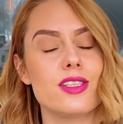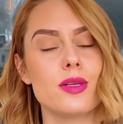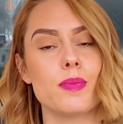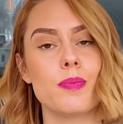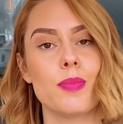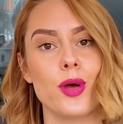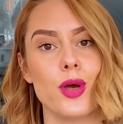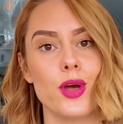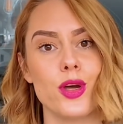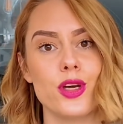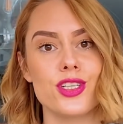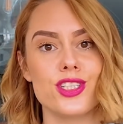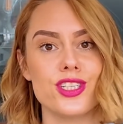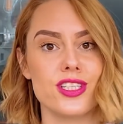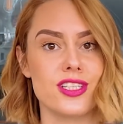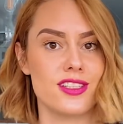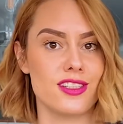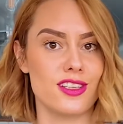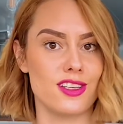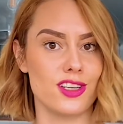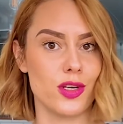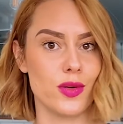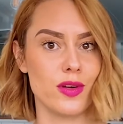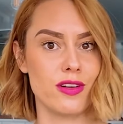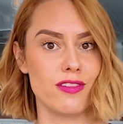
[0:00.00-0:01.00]
to purchase
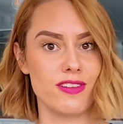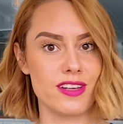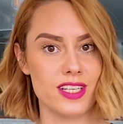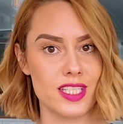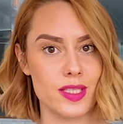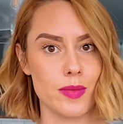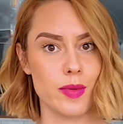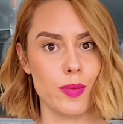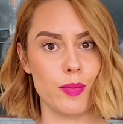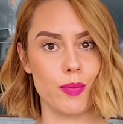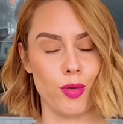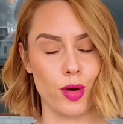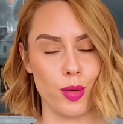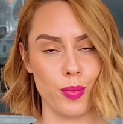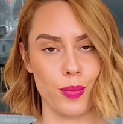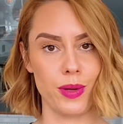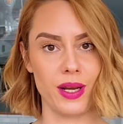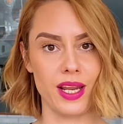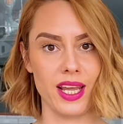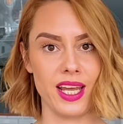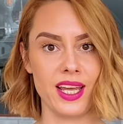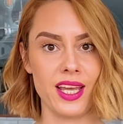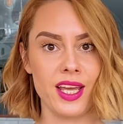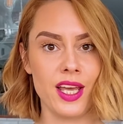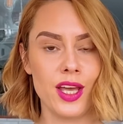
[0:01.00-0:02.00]
the new investment
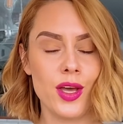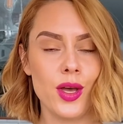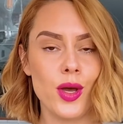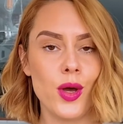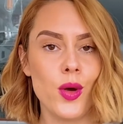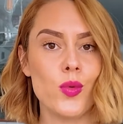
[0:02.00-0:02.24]
property